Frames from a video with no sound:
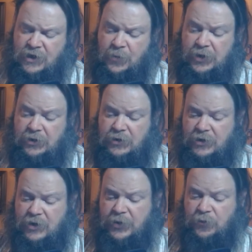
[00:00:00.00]

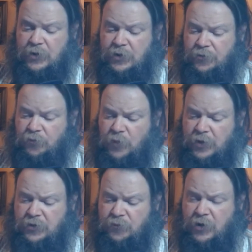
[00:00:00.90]
We
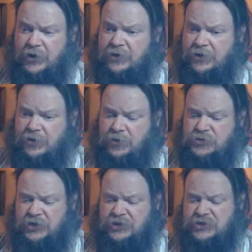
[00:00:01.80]
could run into the
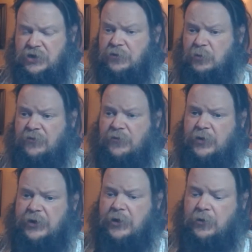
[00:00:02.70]
notion in general before
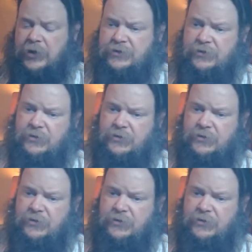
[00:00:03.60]
we know it.